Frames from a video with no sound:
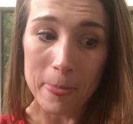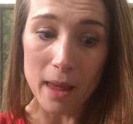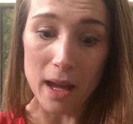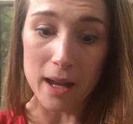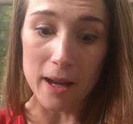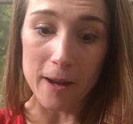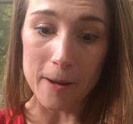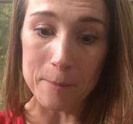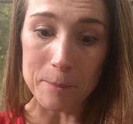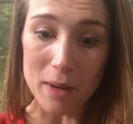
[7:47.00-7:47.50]

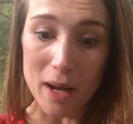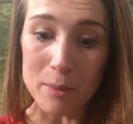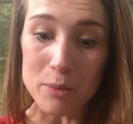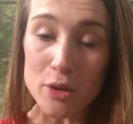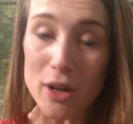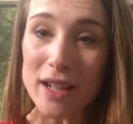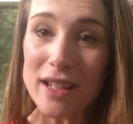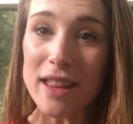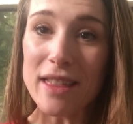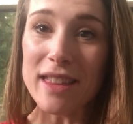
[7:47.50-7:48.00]
I'm
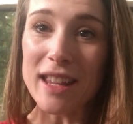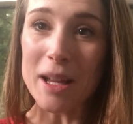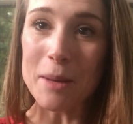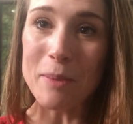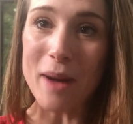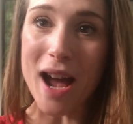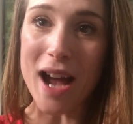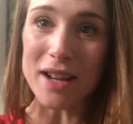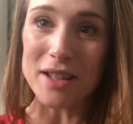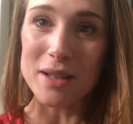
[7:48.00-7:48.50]
trying to think
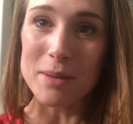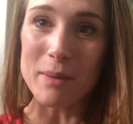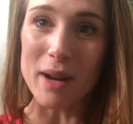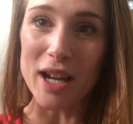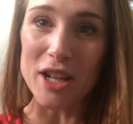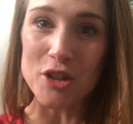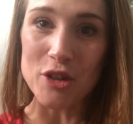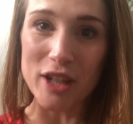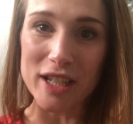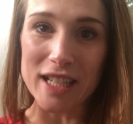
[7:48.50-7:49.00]
back to my
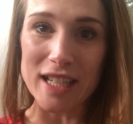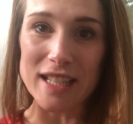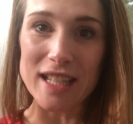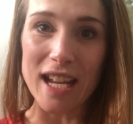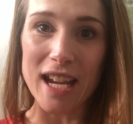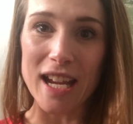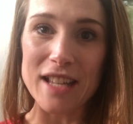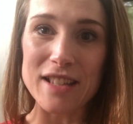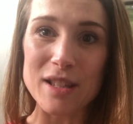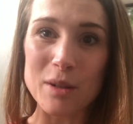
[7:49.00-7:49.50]
training
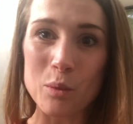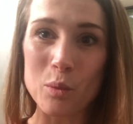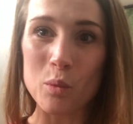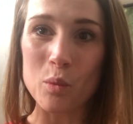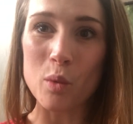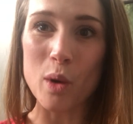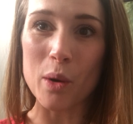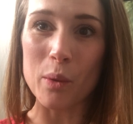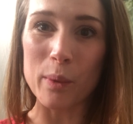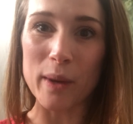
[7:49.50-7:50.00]
days and
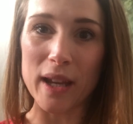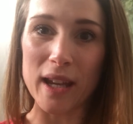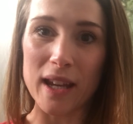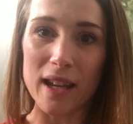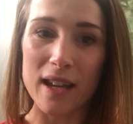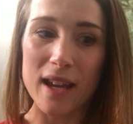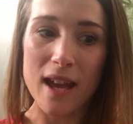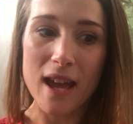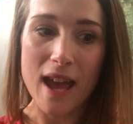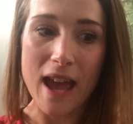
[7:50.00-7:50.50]
what
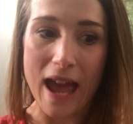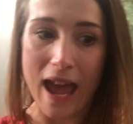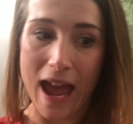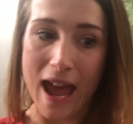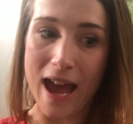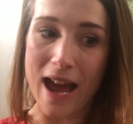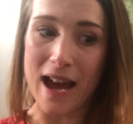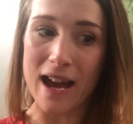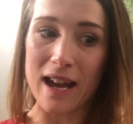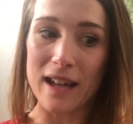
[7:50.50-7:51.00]
we
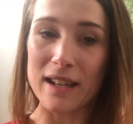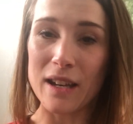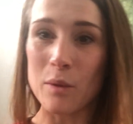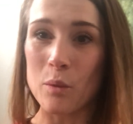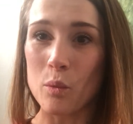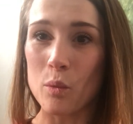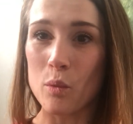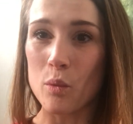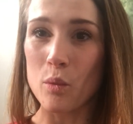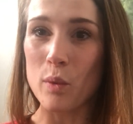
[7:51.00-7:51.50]
had,
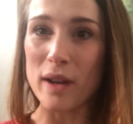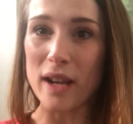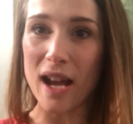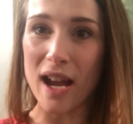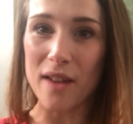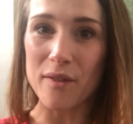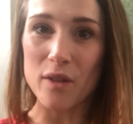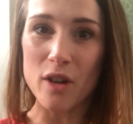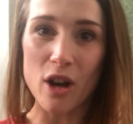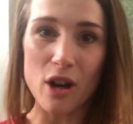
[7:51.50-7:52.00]
and when
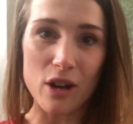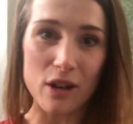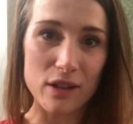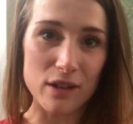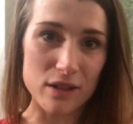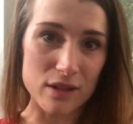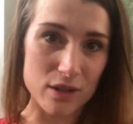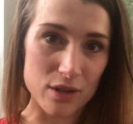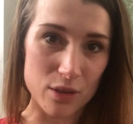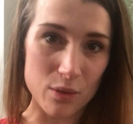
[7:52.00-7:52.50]
I've
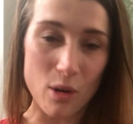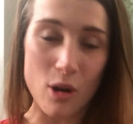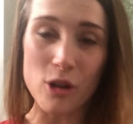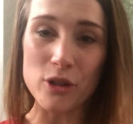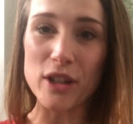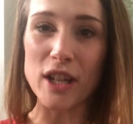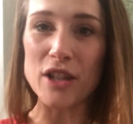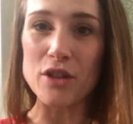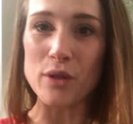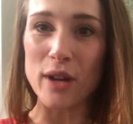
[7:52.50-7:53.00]
gone to
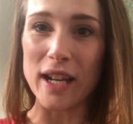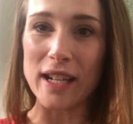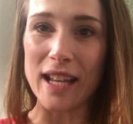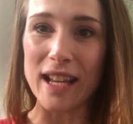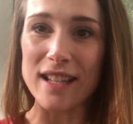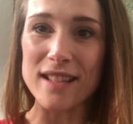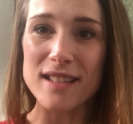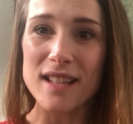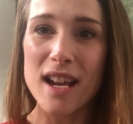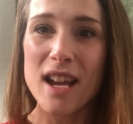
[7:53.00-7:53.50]
all-day
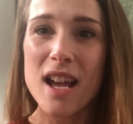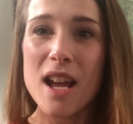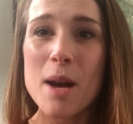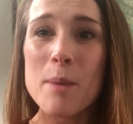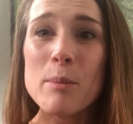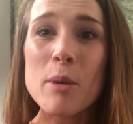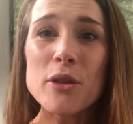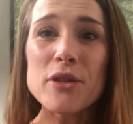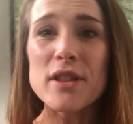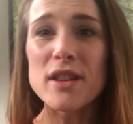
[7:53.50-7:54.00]
trainings.
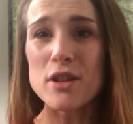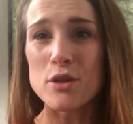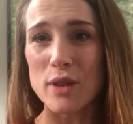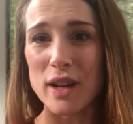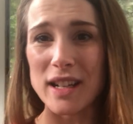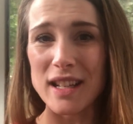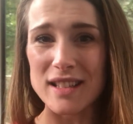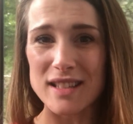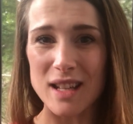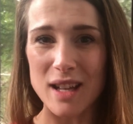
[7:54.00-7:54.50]
Most of the
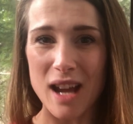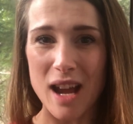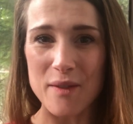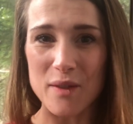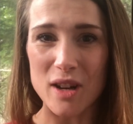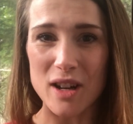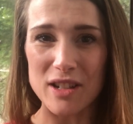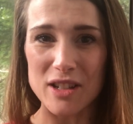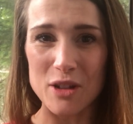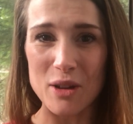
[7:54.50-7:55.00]
trainings that I've
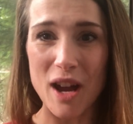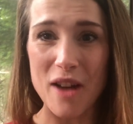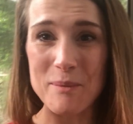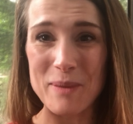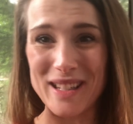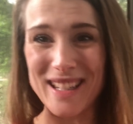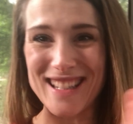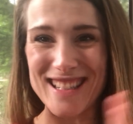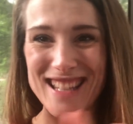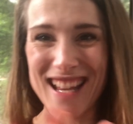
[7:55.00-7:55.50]
gone to have
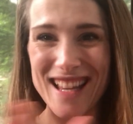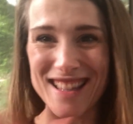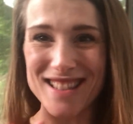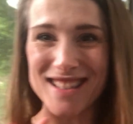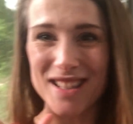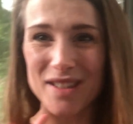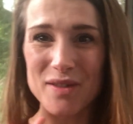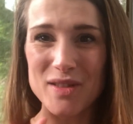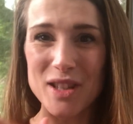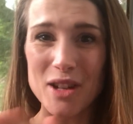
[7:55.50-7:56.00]
been
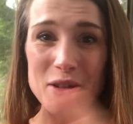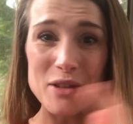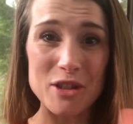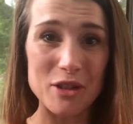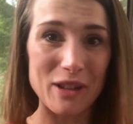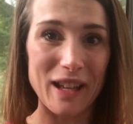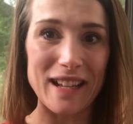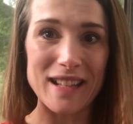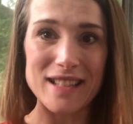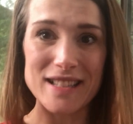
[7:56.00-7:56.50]
intensive though, so
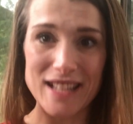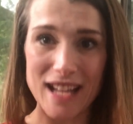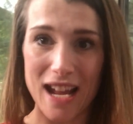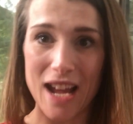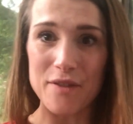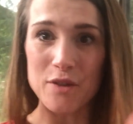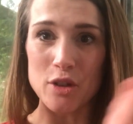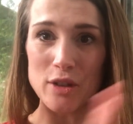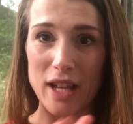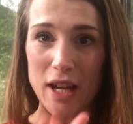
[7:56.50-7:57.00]
like day
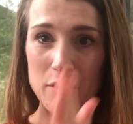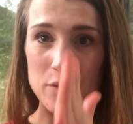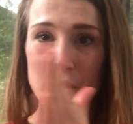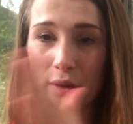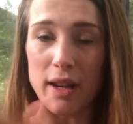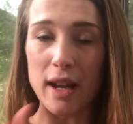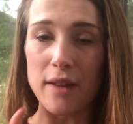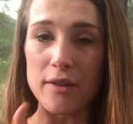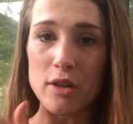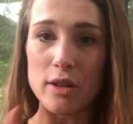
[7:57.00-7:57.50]
after day after
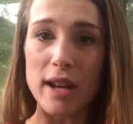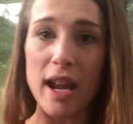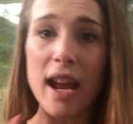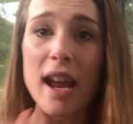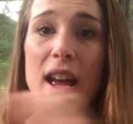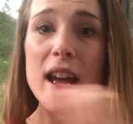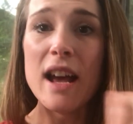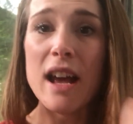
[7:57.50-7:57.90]
day after day.